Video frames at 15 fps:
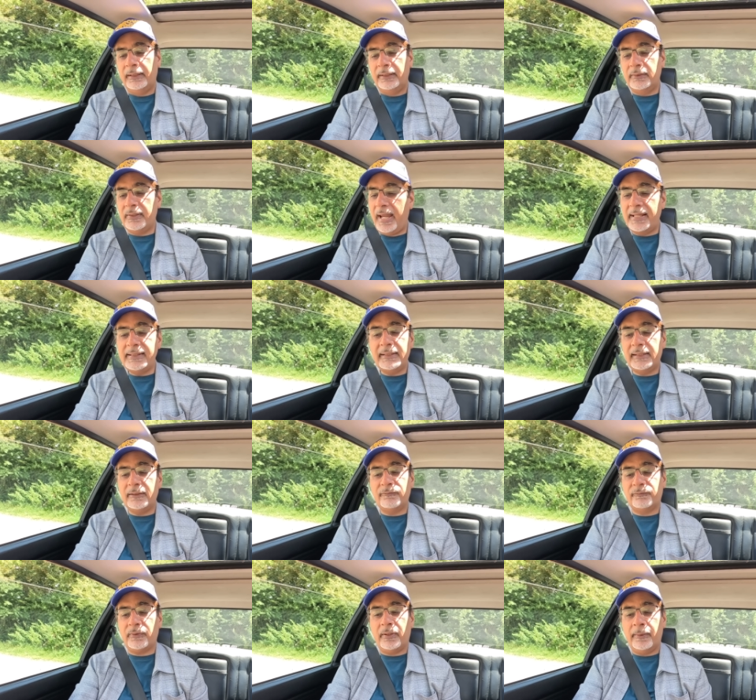you know,
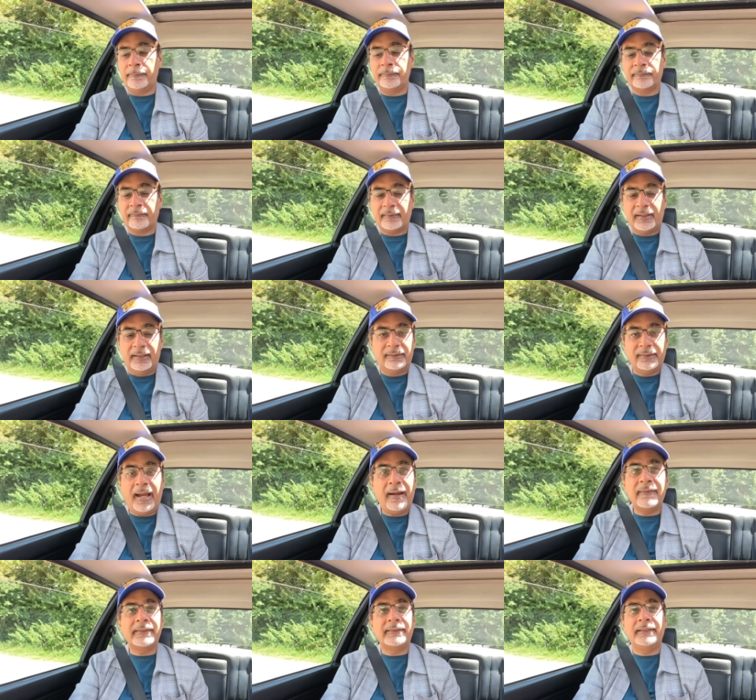anything from a
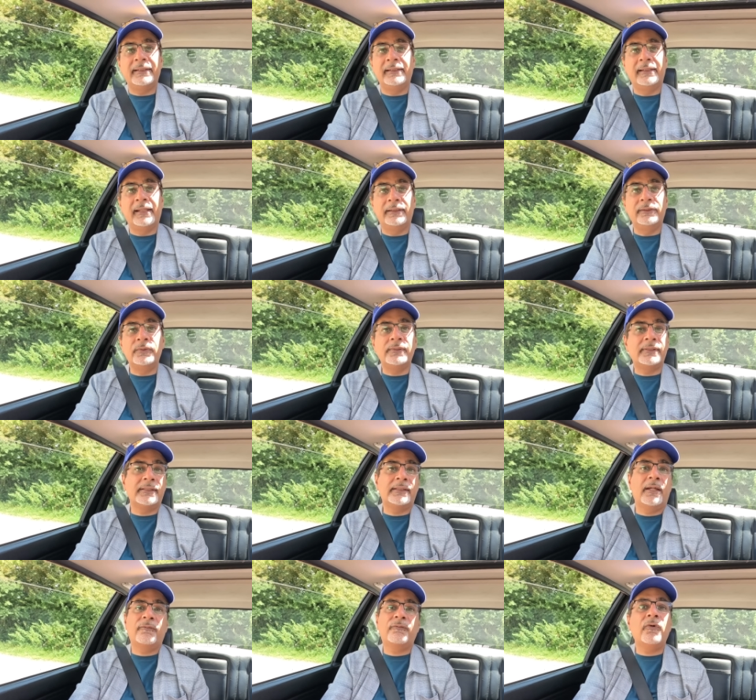charity that
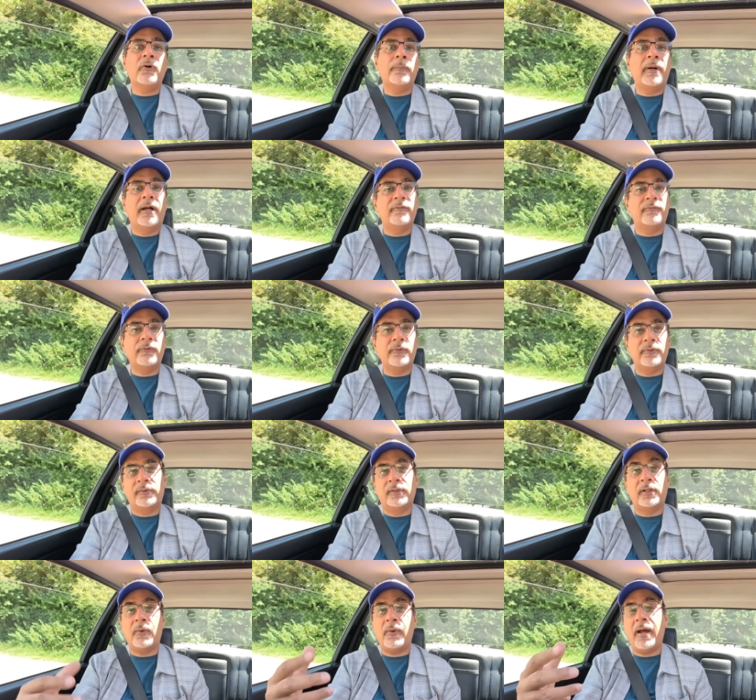uses their 4x4s
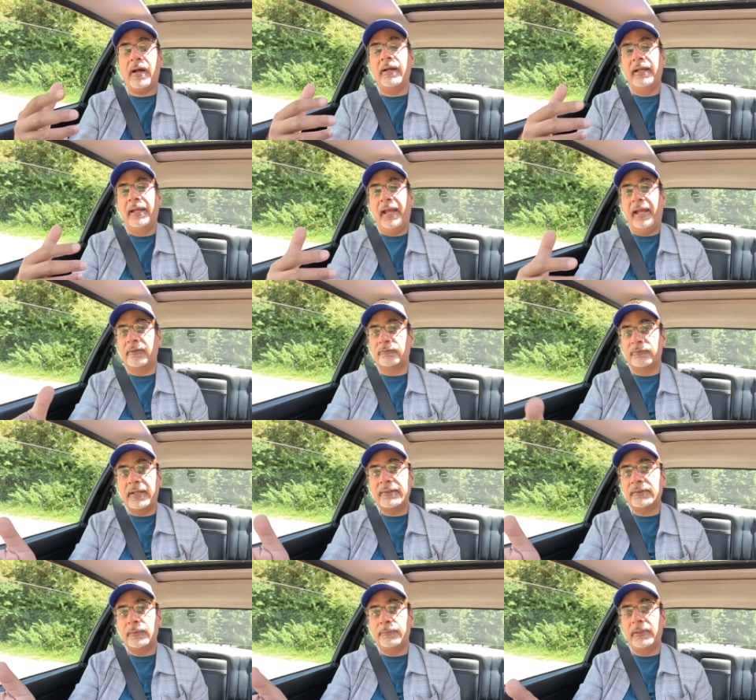to go out and
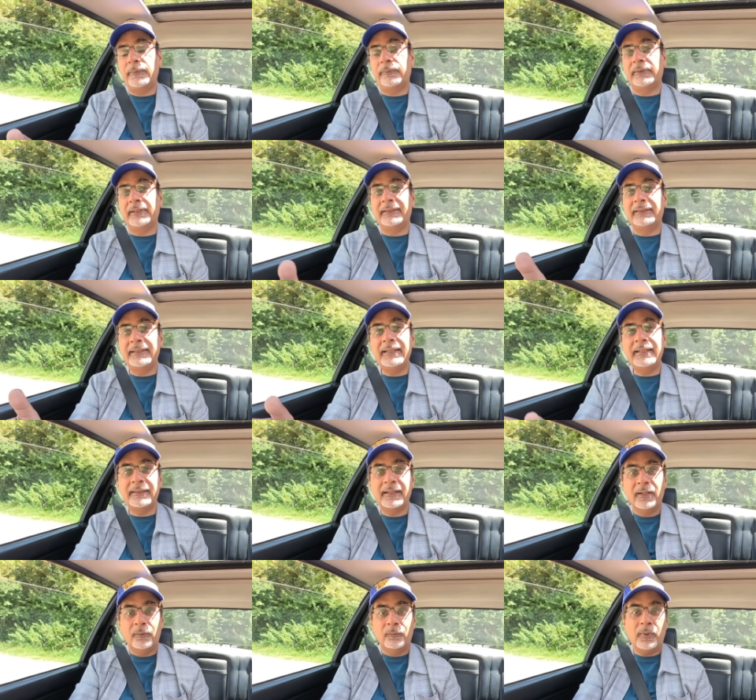rescue people in need